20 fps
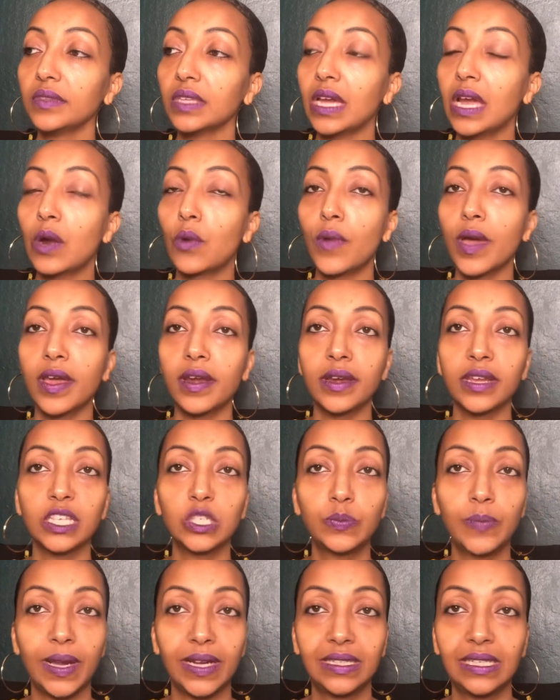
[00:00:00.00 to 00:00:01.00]
around an
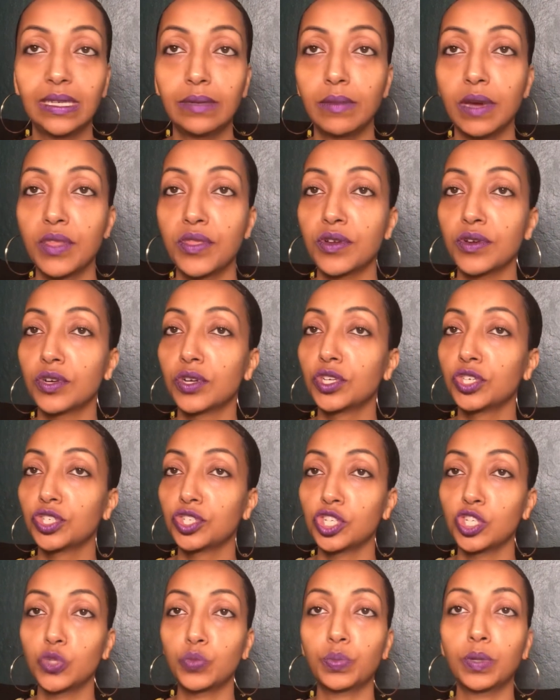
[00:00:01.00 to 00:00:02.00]
expecting mother,
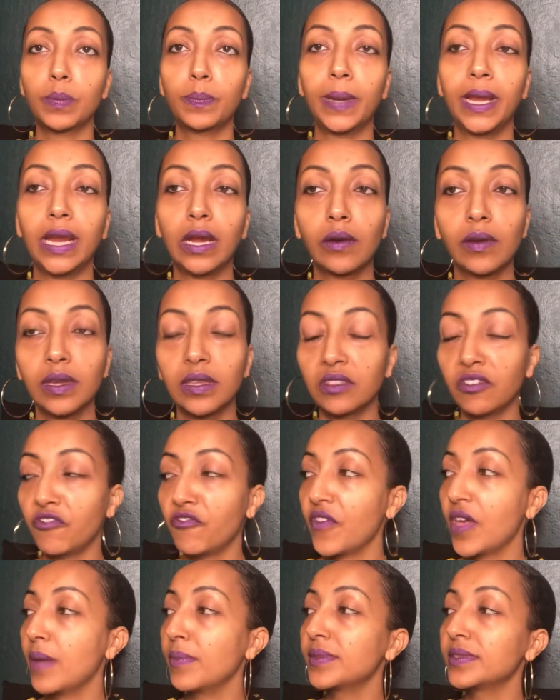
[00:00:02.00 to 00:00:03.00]
she's preparing, the
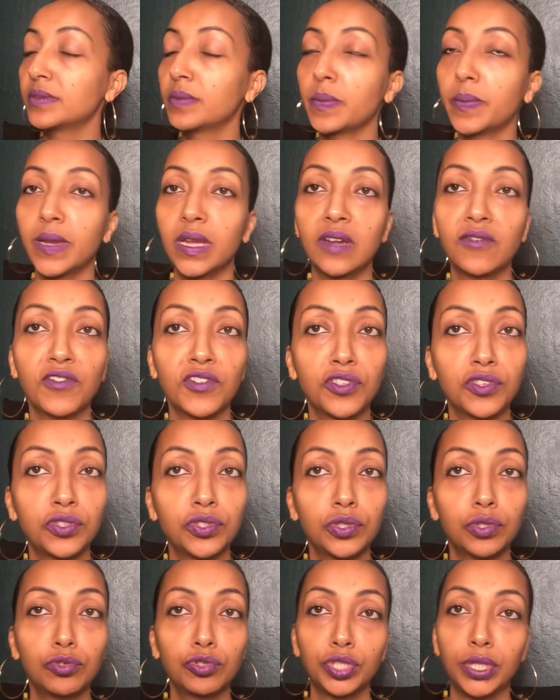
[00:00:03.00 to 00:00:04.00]
family's preparing for this
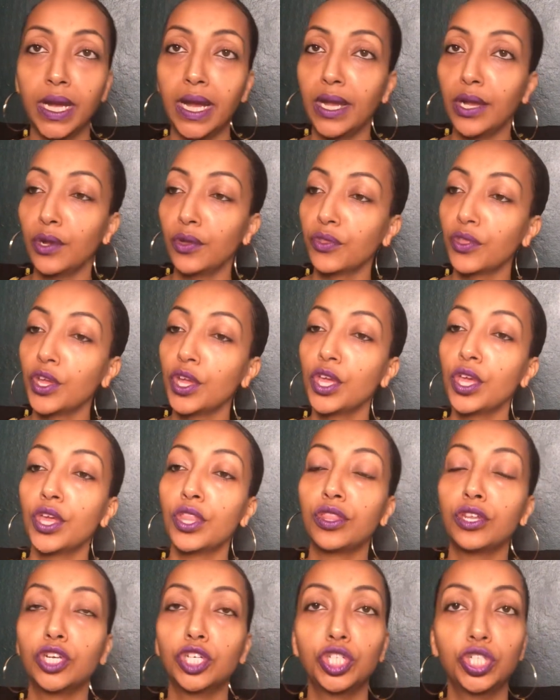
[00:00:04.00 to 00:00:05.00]
new child.
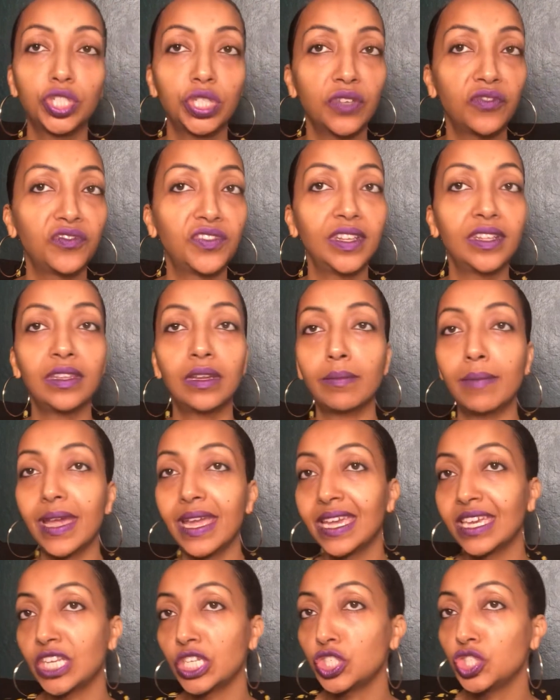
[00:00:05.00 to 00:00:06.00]
They're shifting, they're
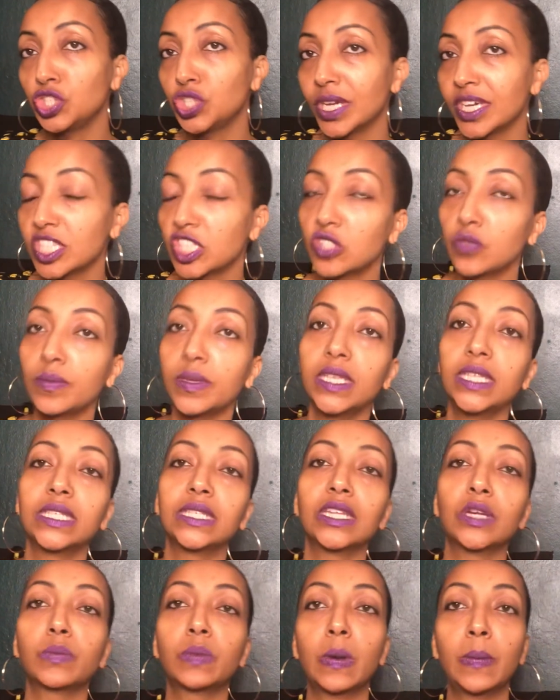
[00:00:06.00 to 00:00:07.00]
making adjustments,
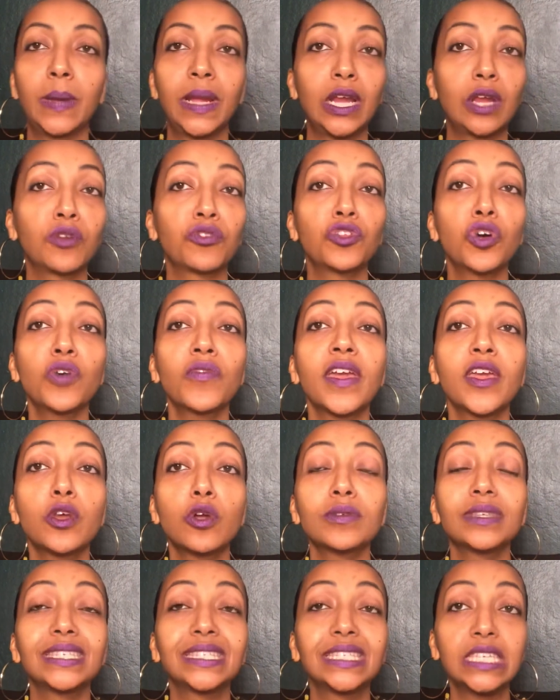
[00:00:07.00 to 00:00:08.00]
they're preparing. Though they
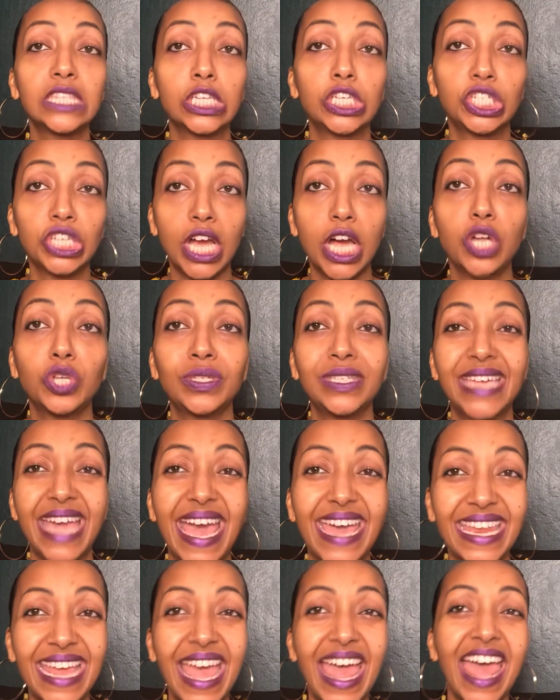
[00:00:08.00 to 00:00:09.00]
don't see the child
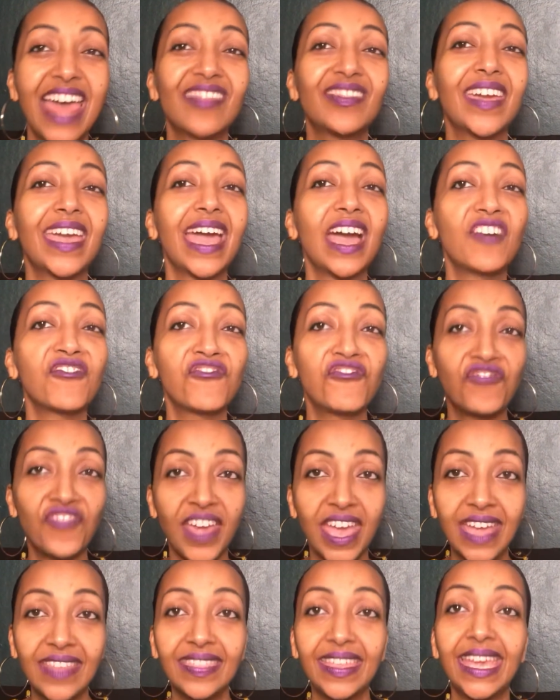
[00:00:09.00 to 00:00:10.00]
yet, they have
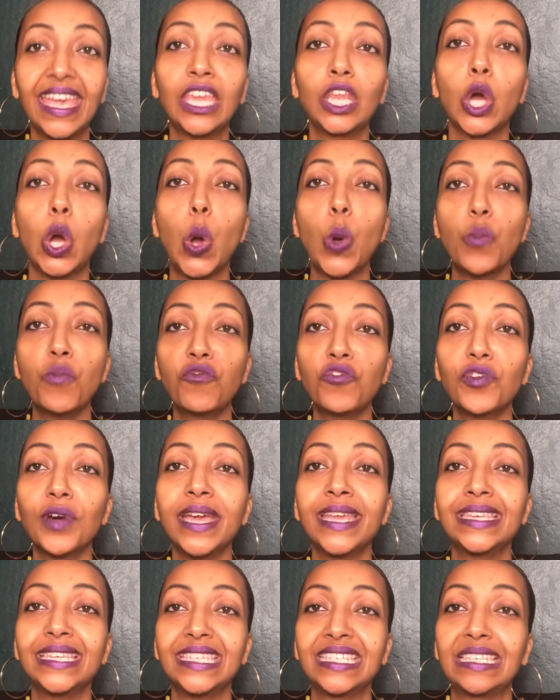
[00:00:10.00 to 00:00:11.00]
faith and hopeful
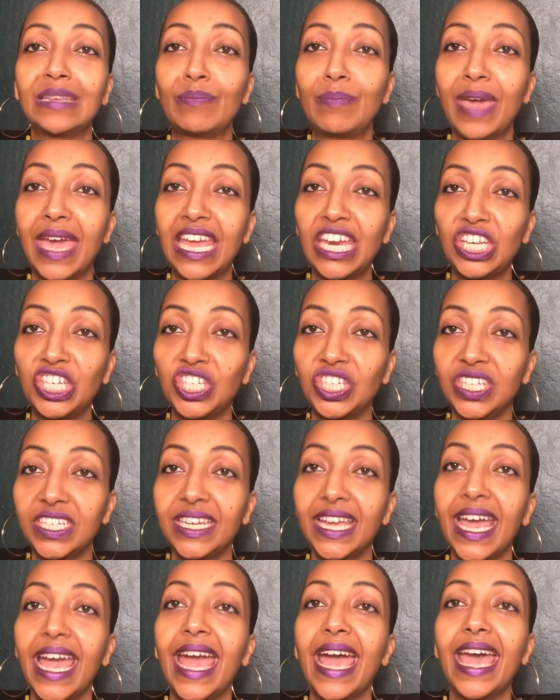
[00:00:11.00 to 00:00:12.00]
anticipation
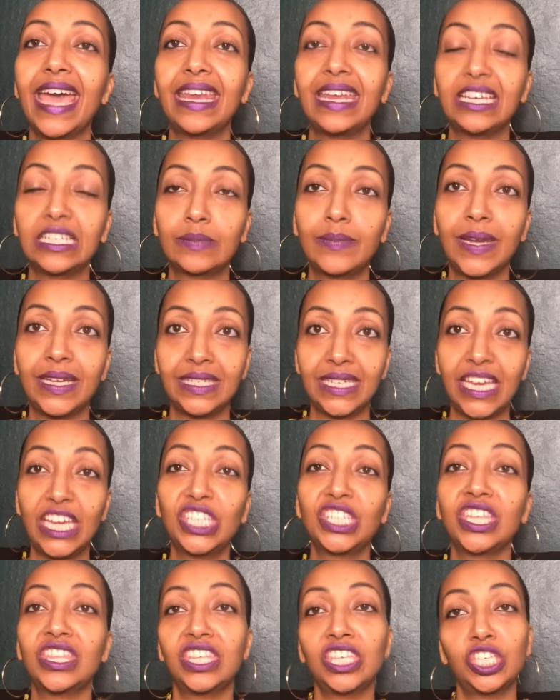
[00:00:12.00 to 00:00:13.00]
and
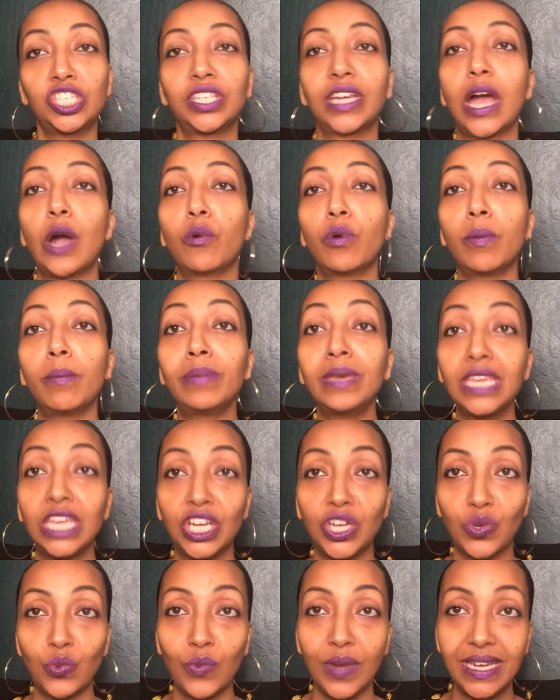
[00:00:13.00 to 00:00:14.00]
expectation that this child will be
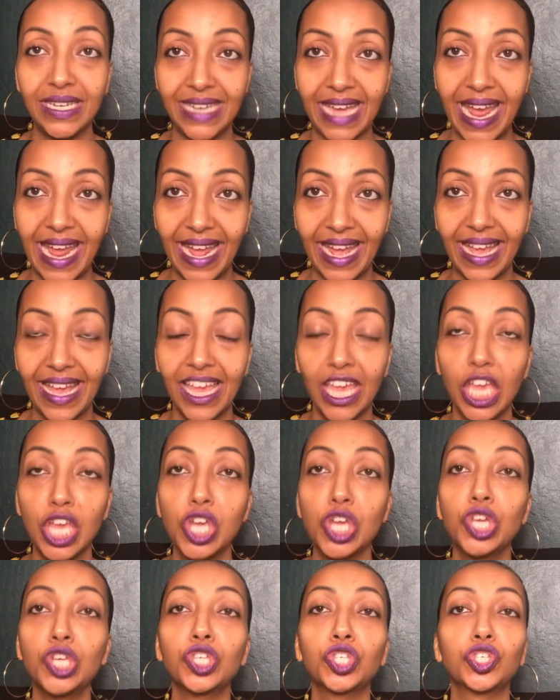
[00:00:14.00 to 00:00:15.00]
here one day.
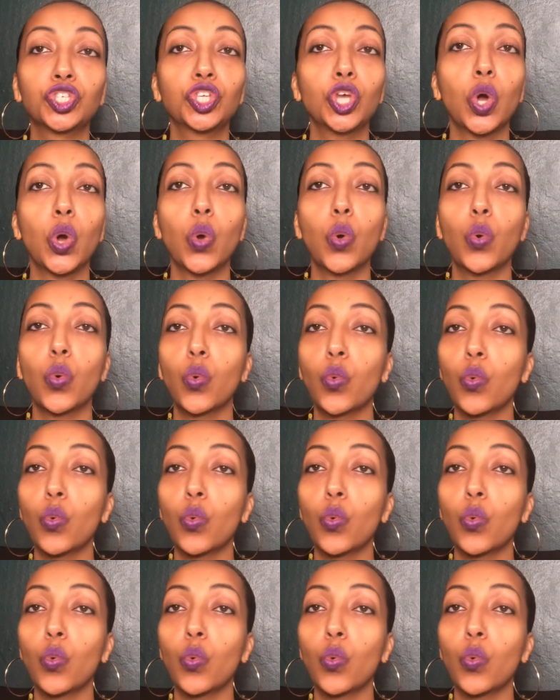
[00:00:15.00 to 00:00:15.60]
So